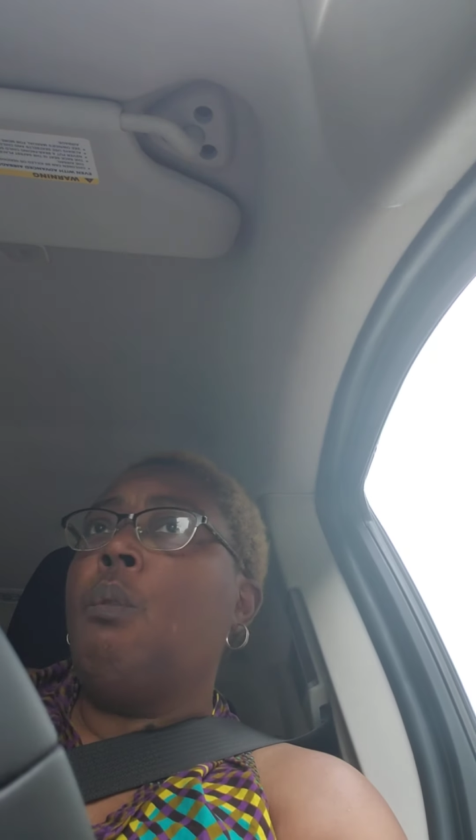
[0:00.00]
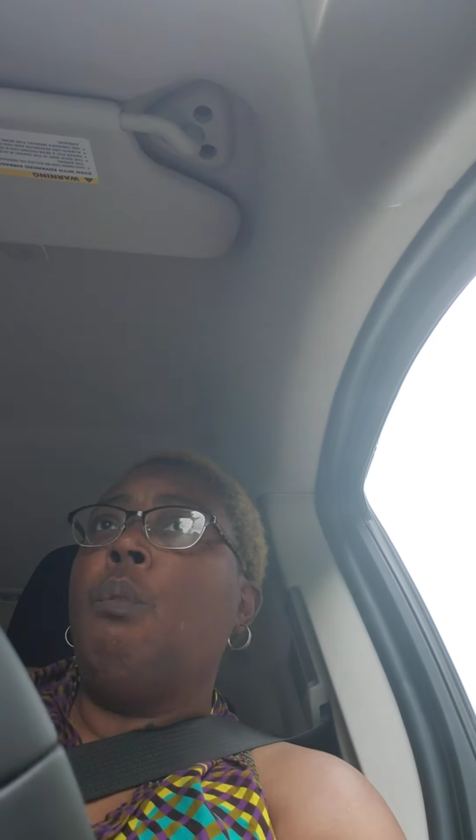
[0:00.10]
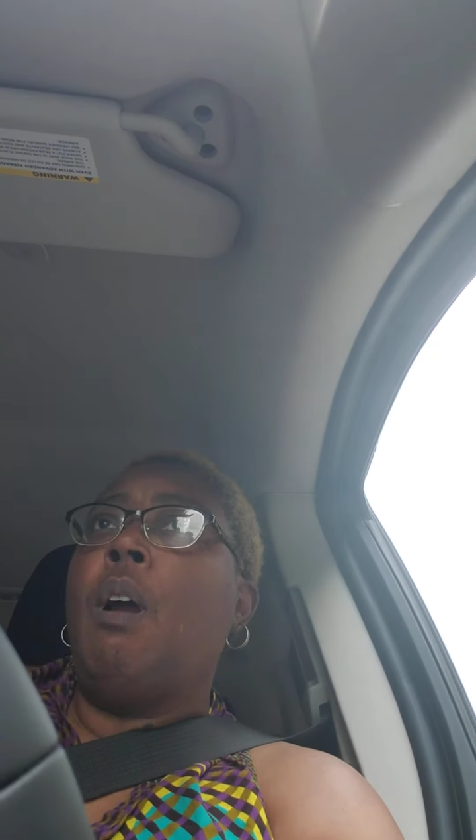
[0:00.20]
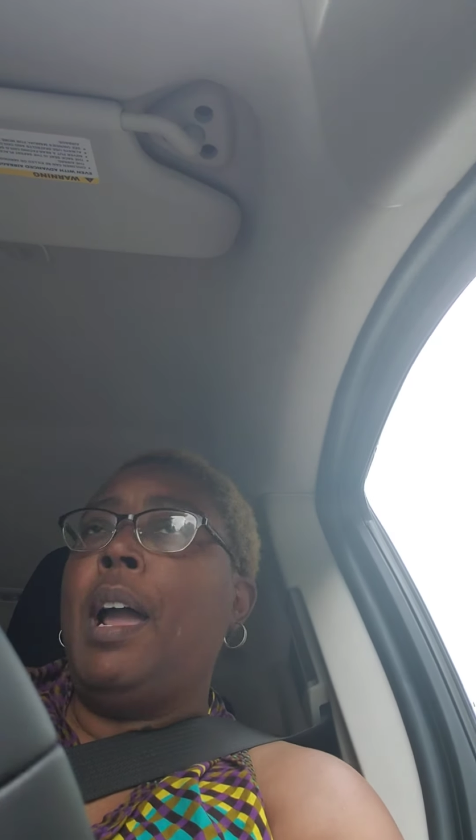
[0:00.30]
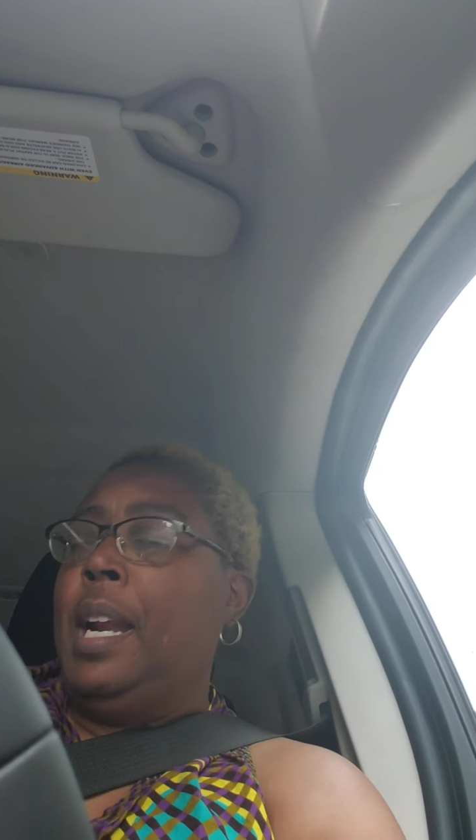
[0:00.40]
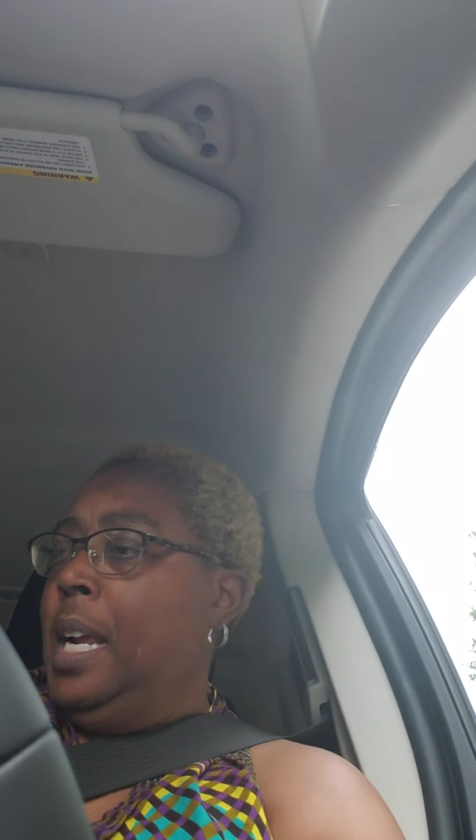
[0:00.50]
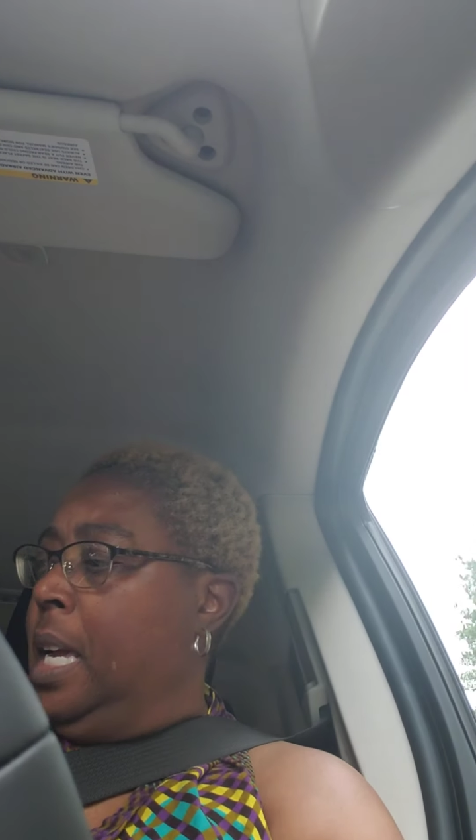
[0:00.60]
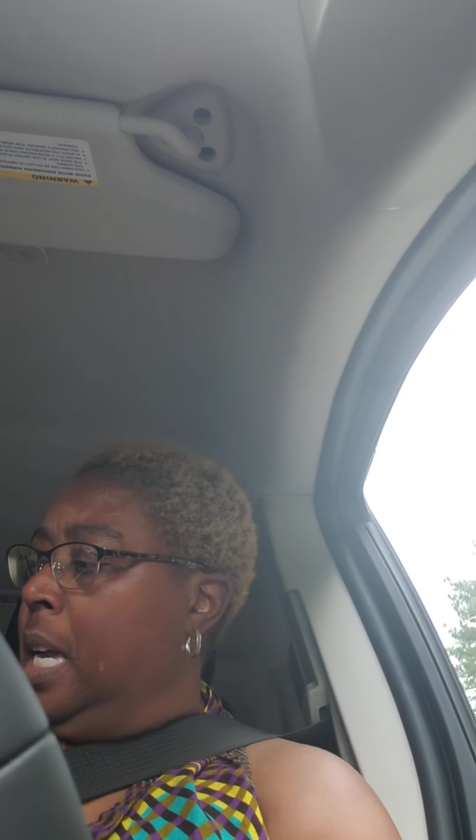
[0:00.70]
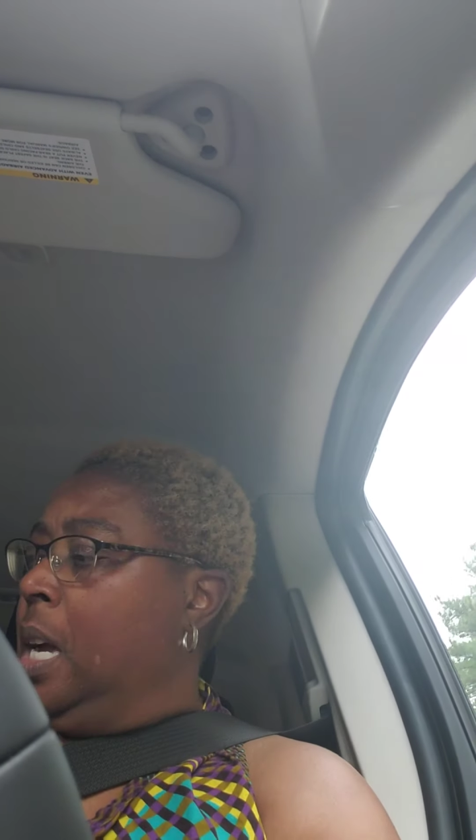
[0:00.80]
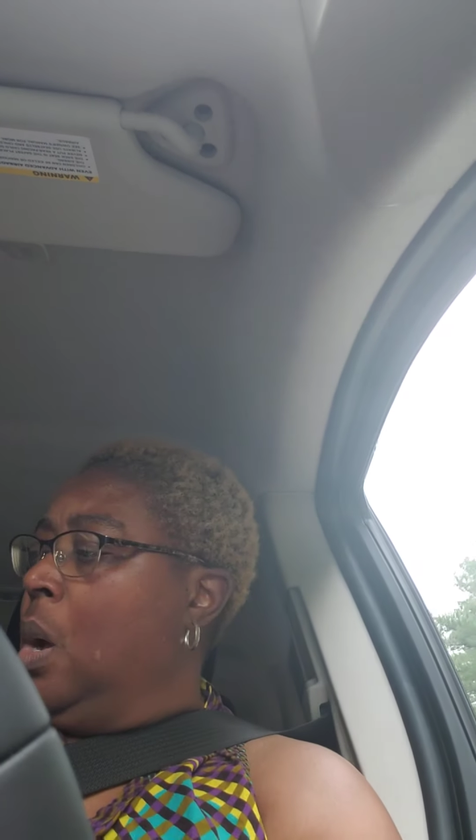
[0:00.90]

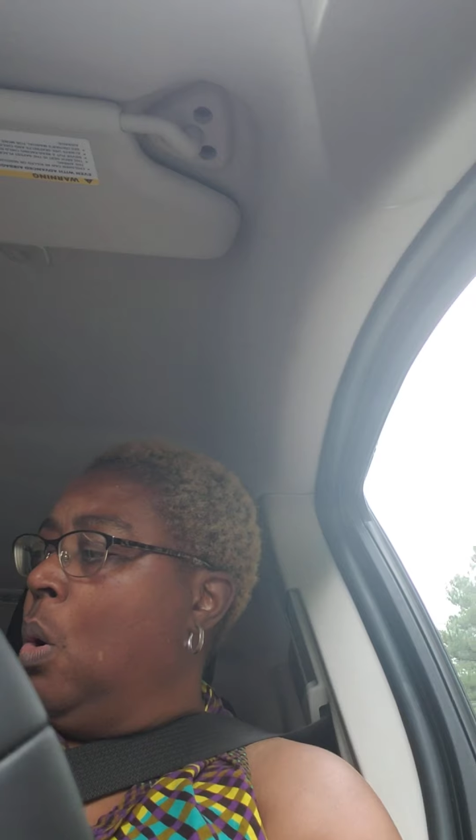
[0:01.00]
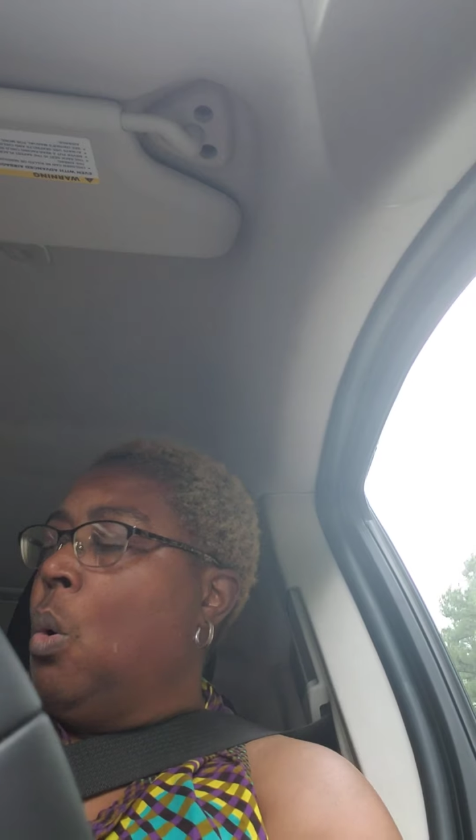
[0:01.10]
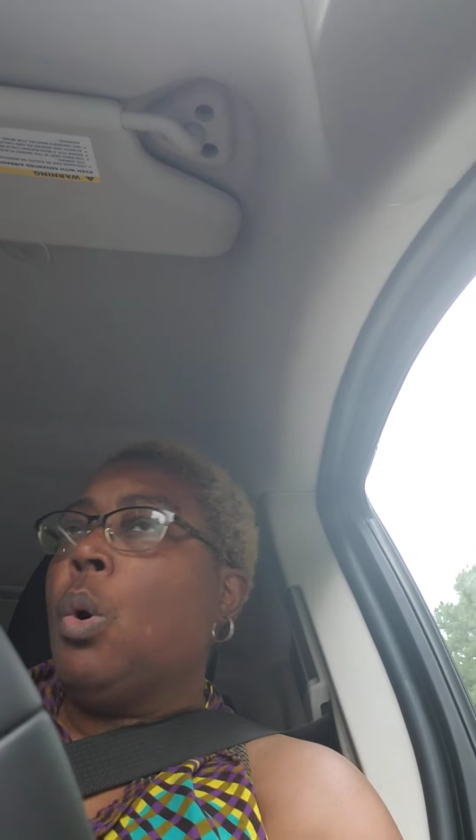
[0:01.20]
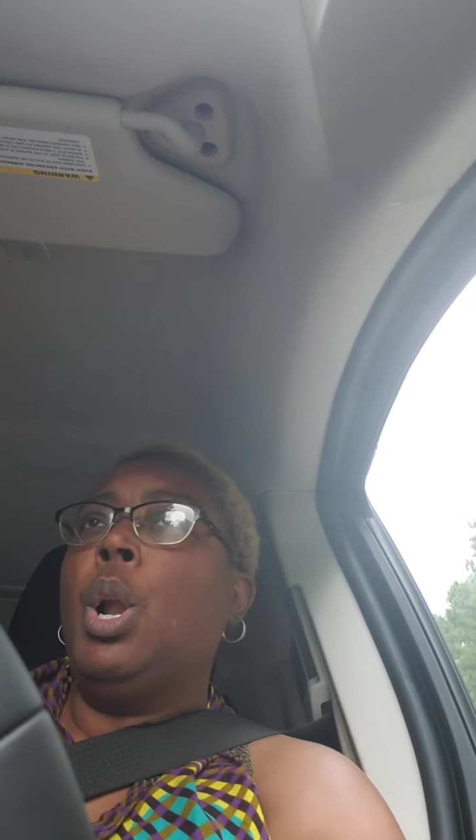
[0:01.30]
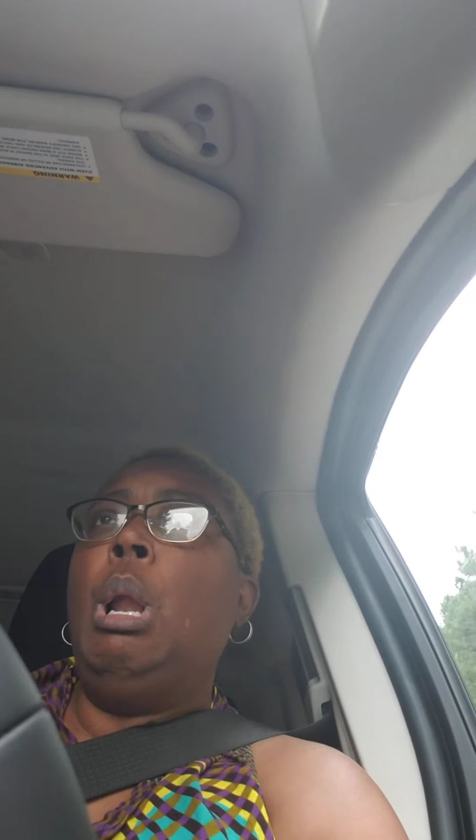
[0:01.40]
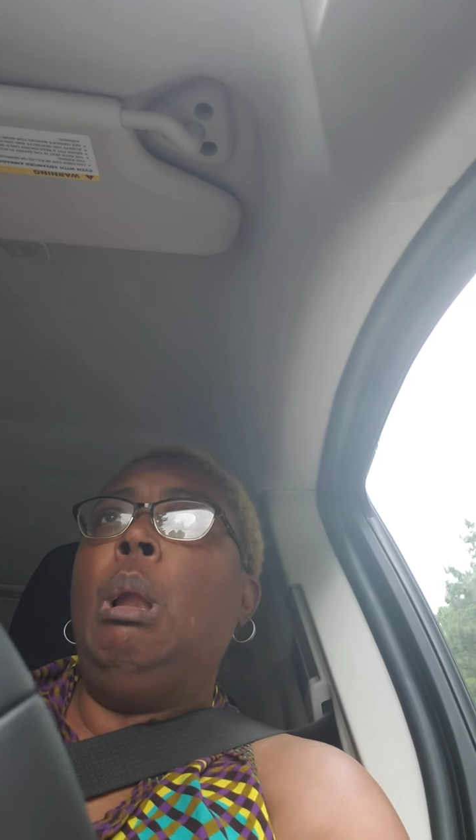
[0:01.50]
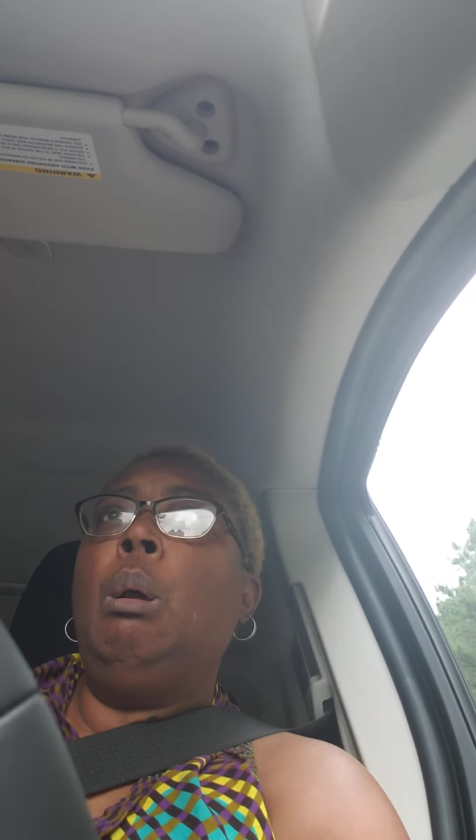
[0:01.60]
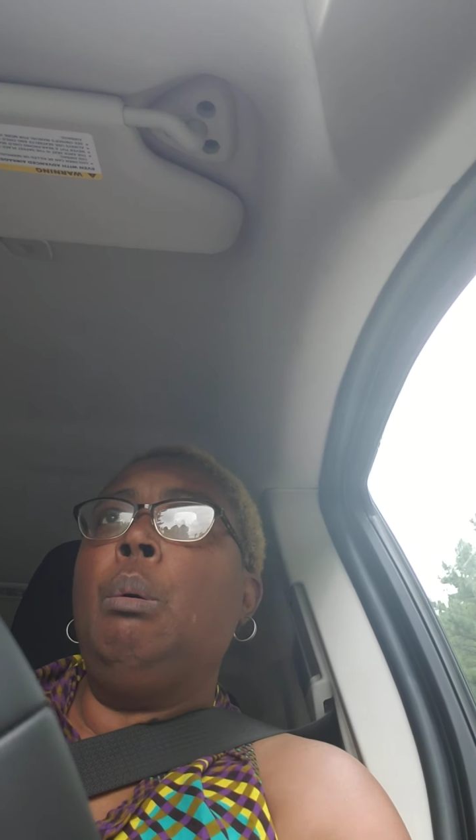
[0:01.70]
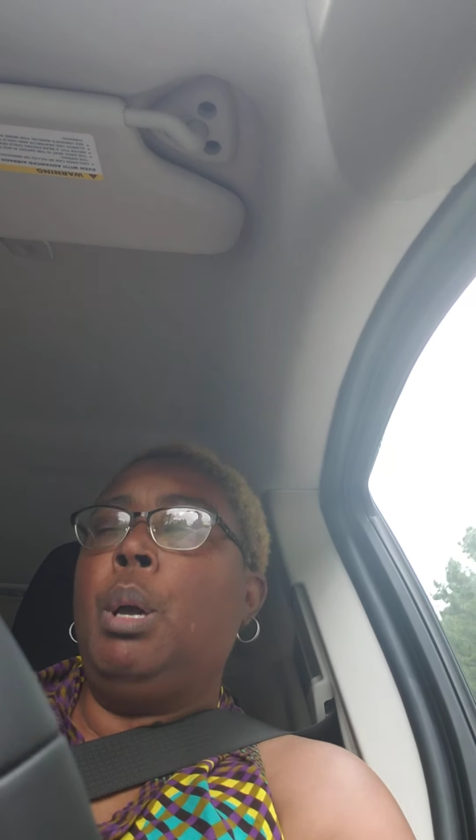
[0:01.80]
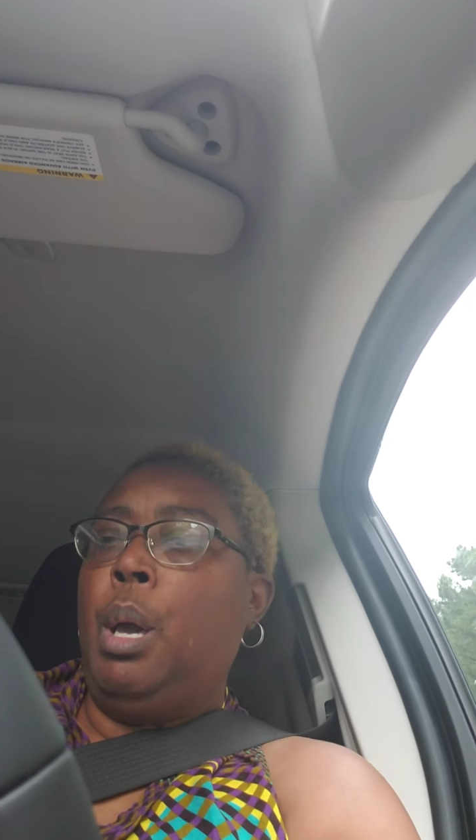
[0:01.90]
writing or a
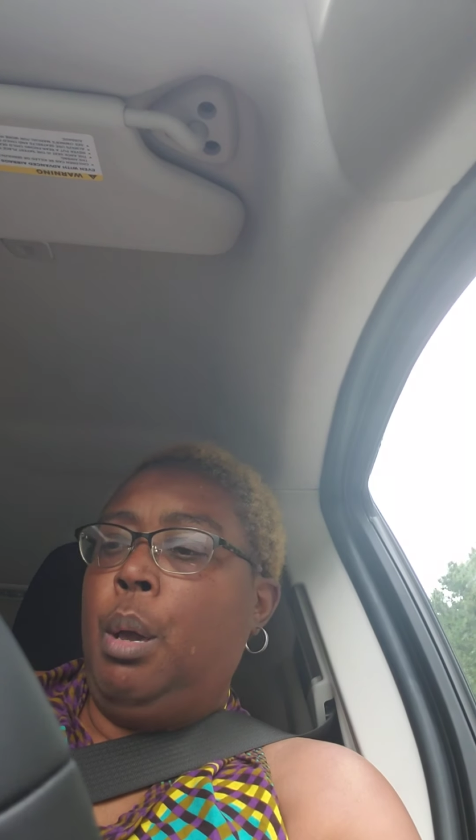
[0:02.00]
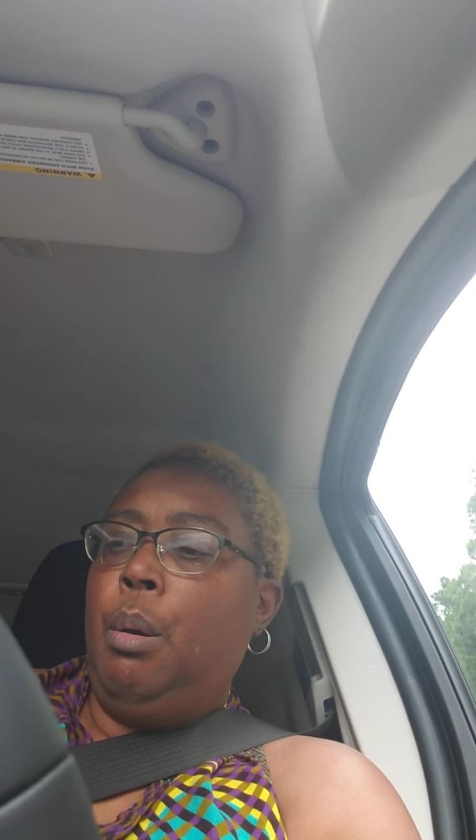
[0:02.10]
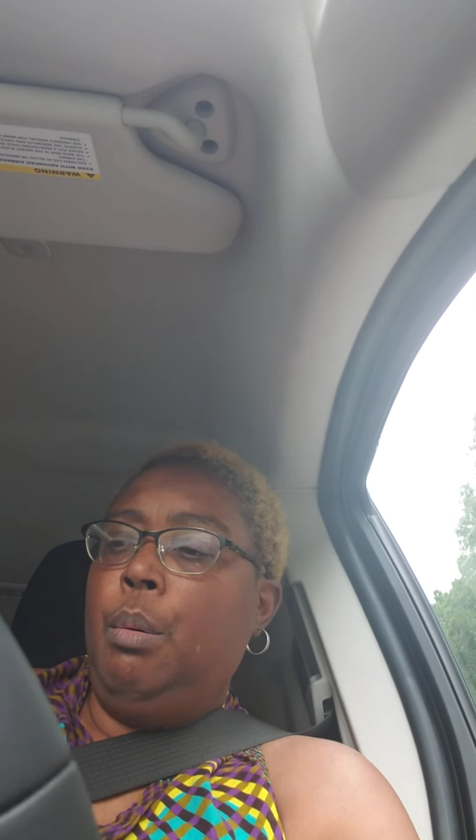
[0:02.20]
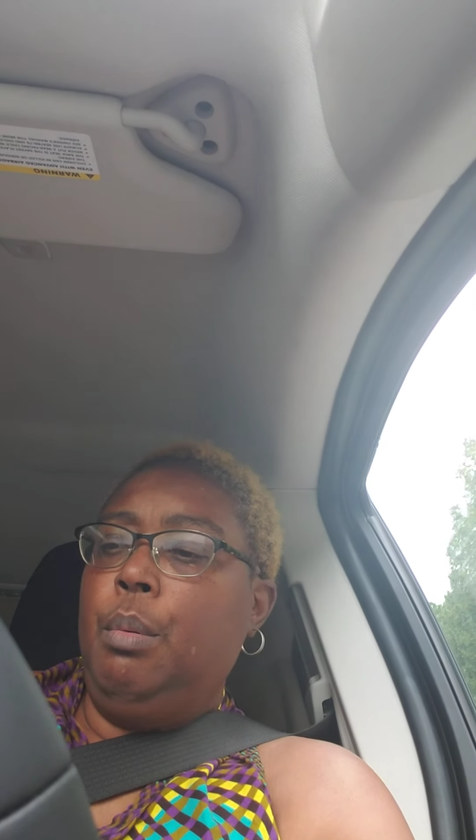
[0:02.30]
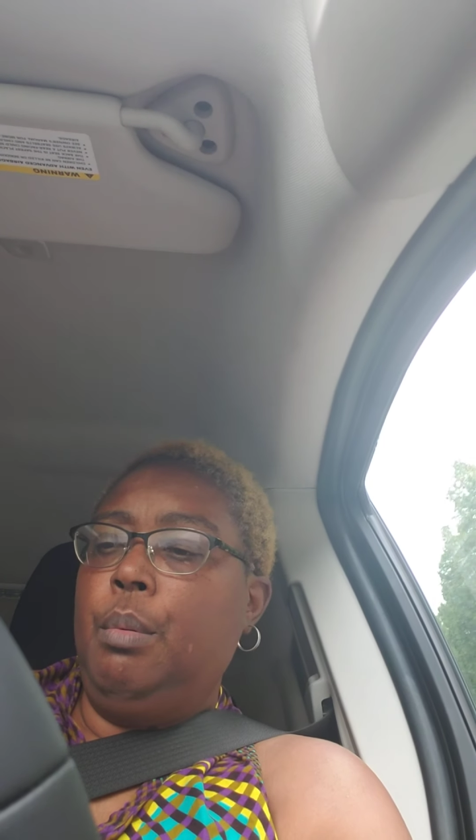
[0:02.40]
logo.